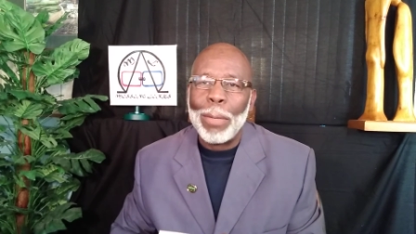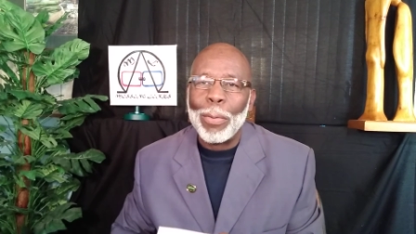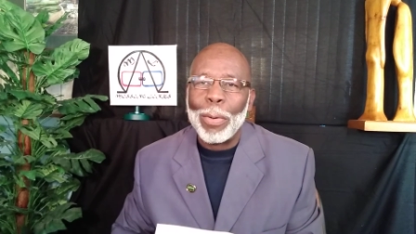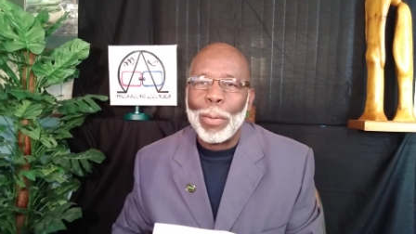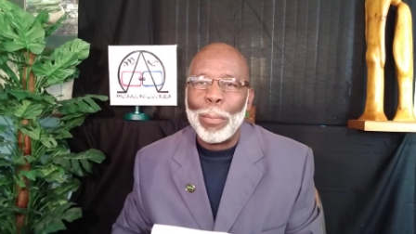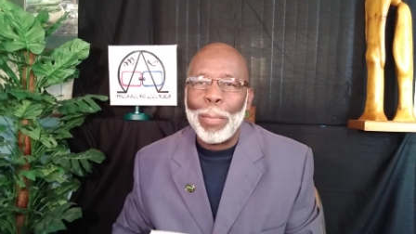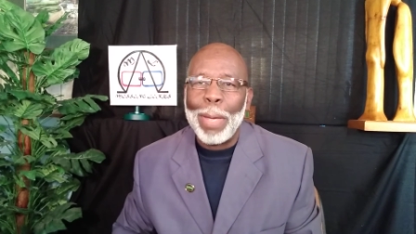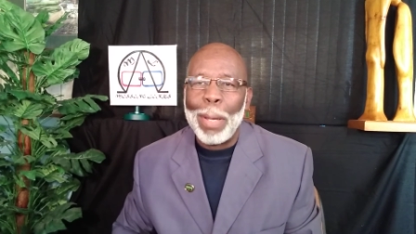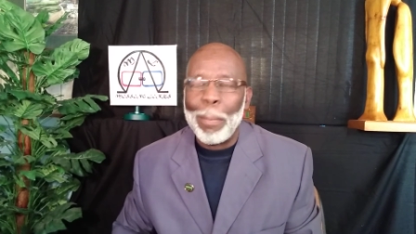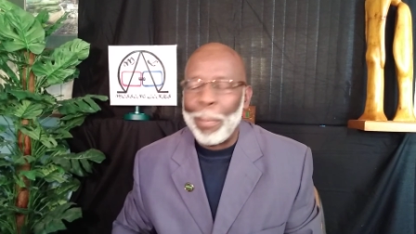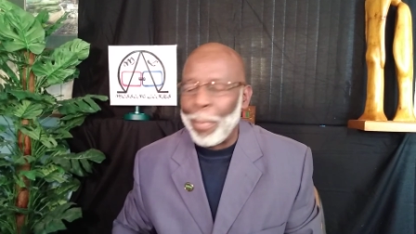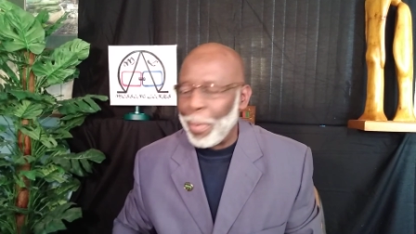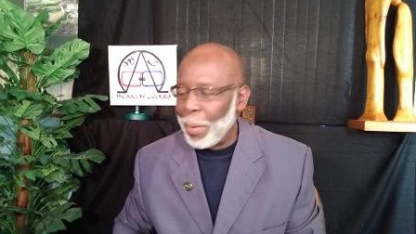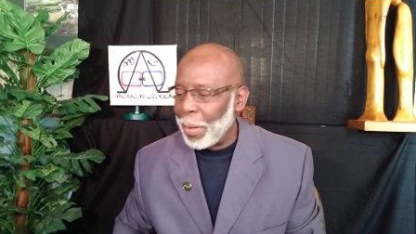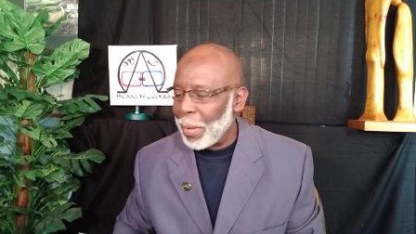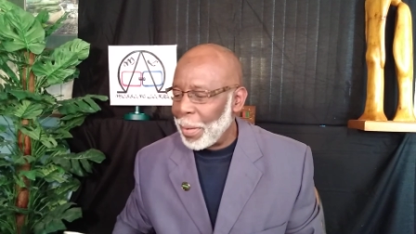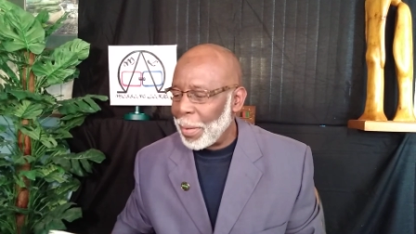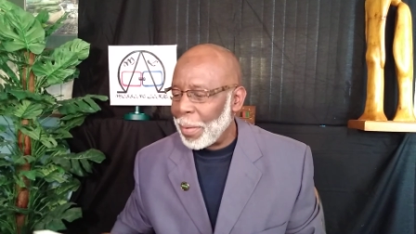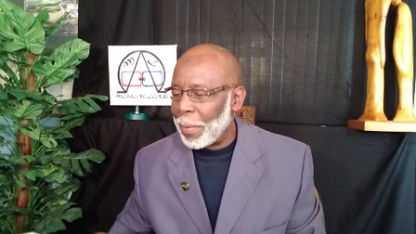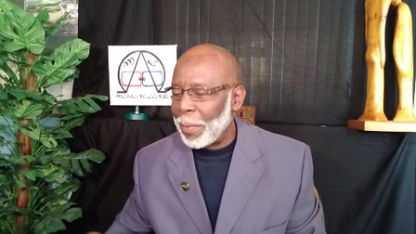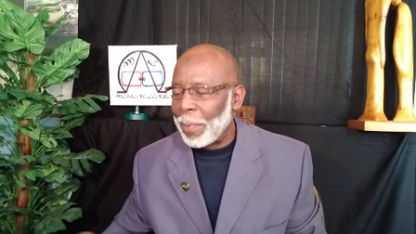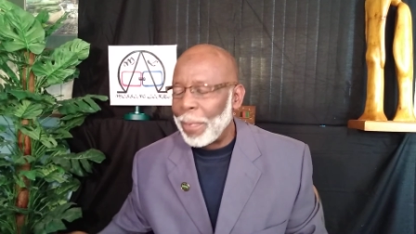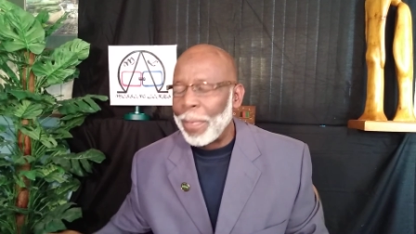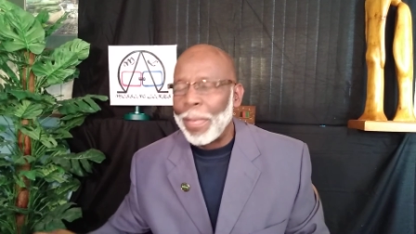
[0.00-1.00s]

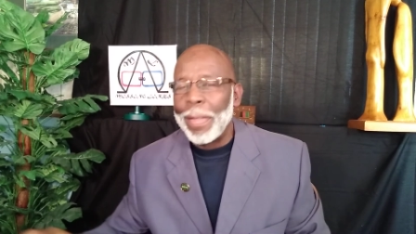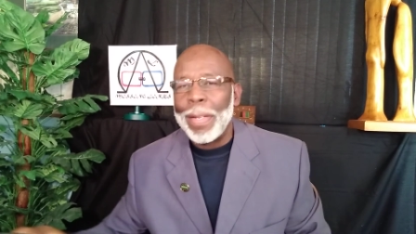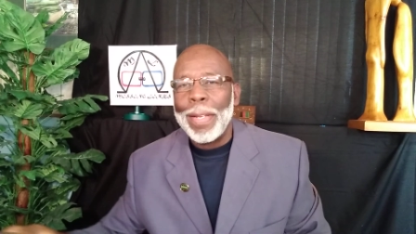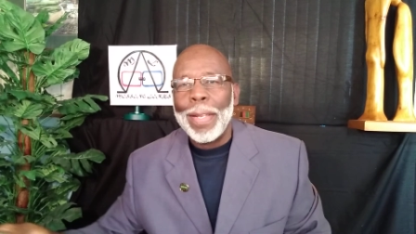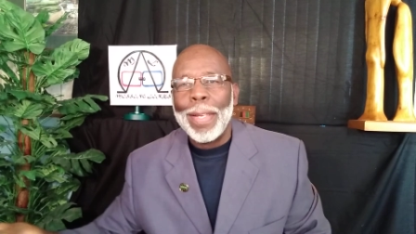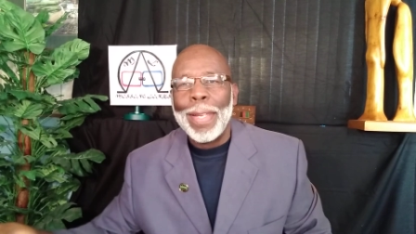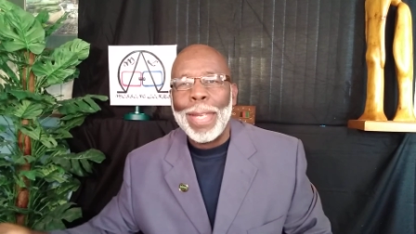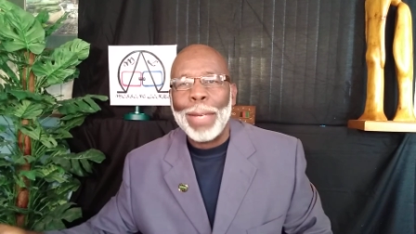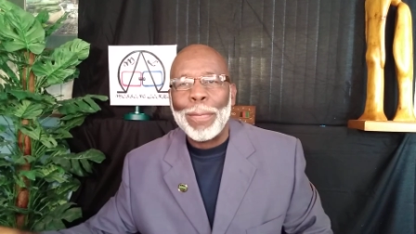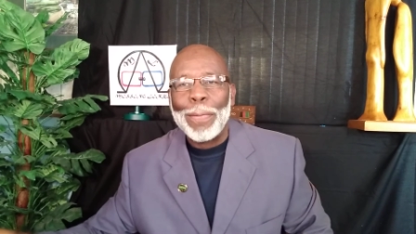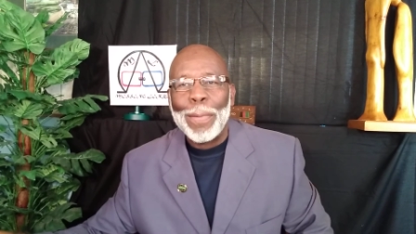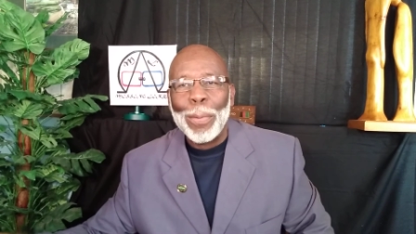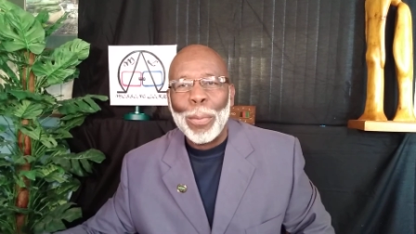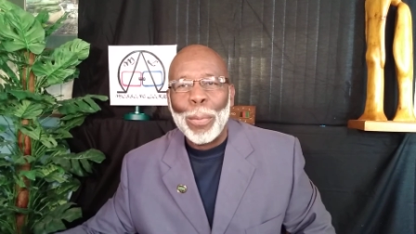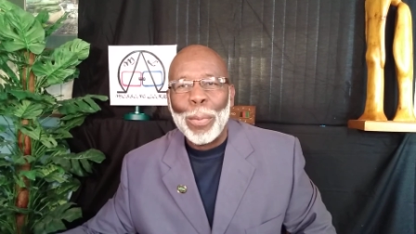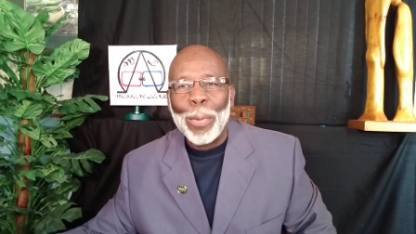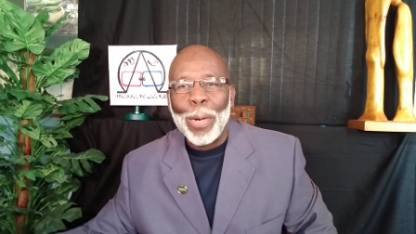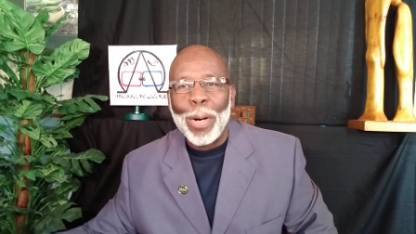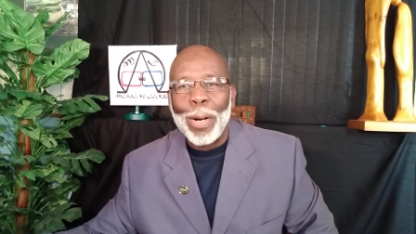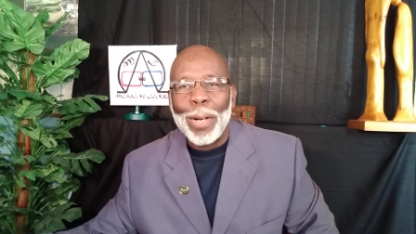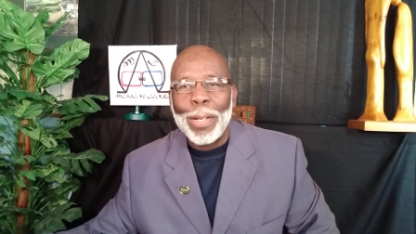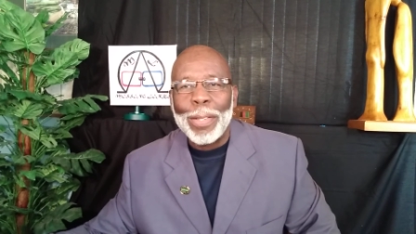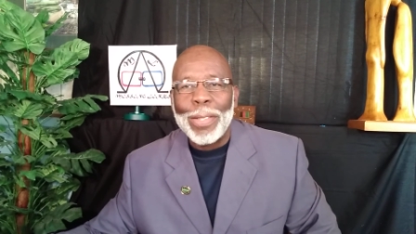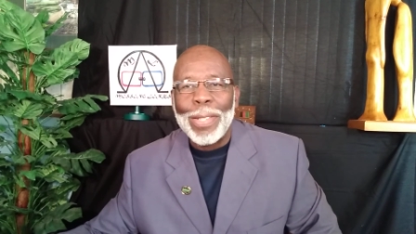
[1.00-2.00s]
Remember, if the
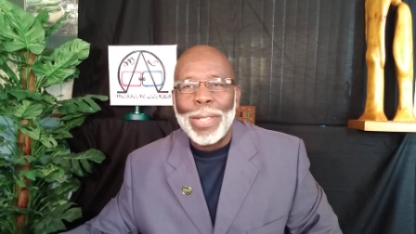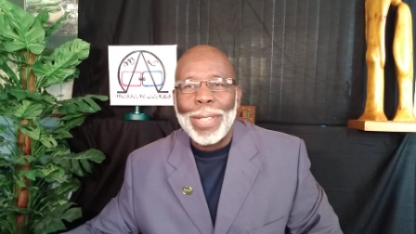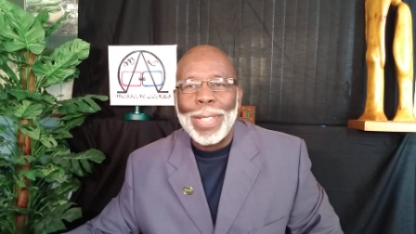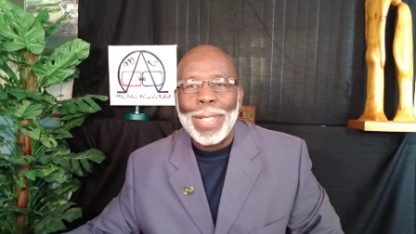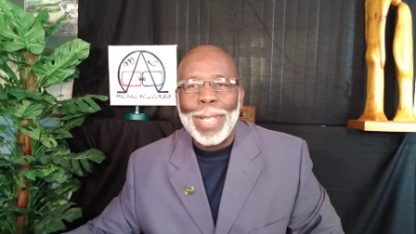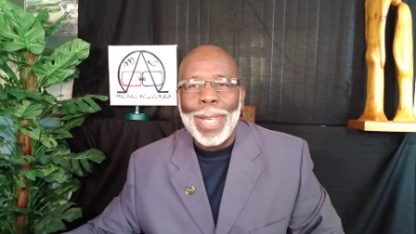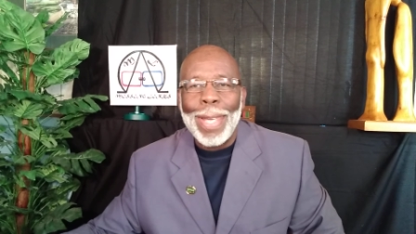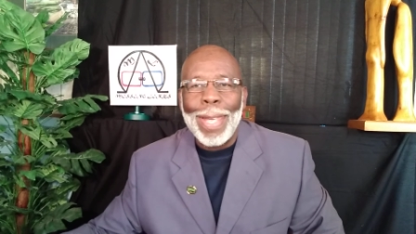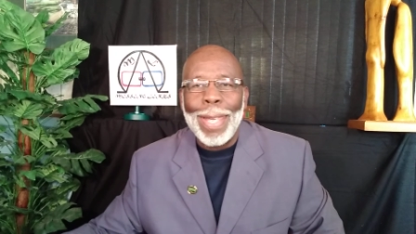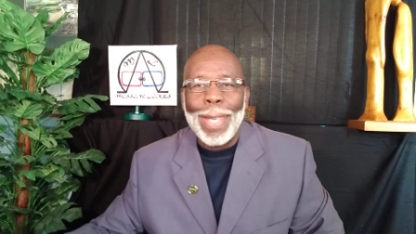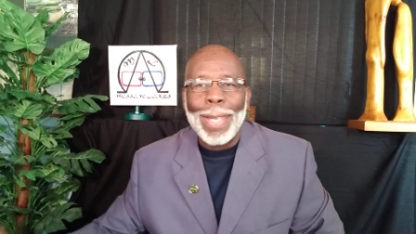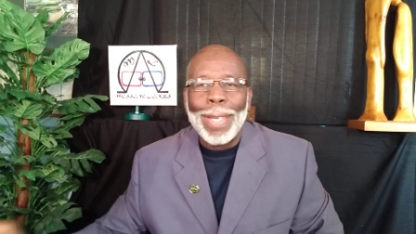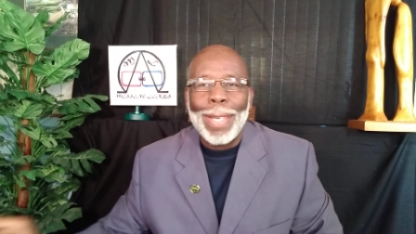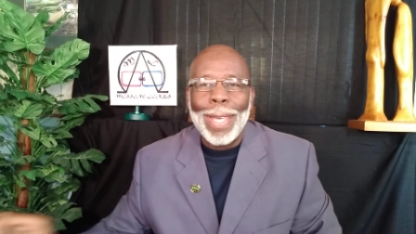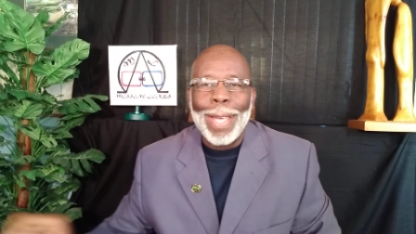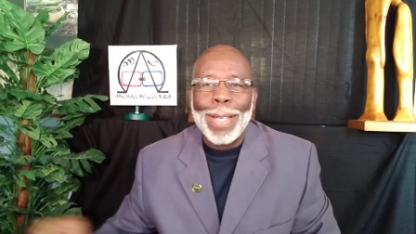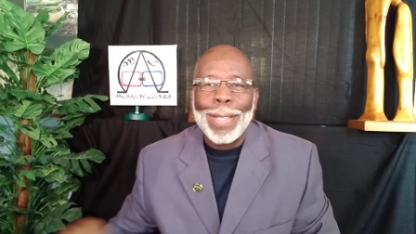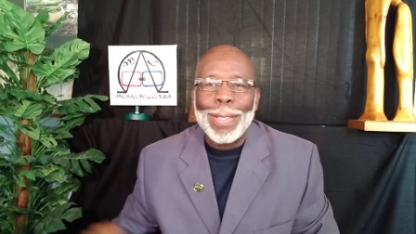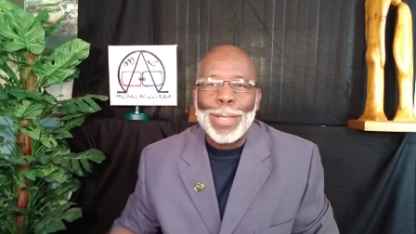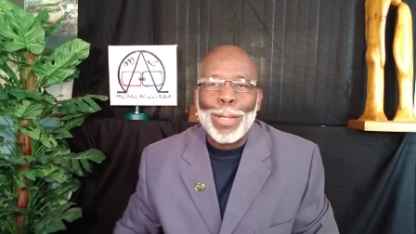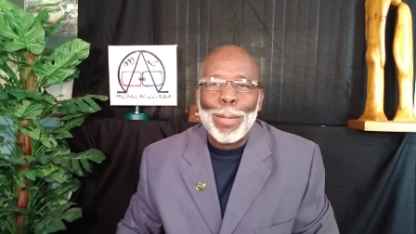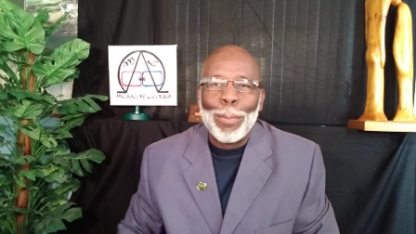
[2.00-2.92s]
world today gets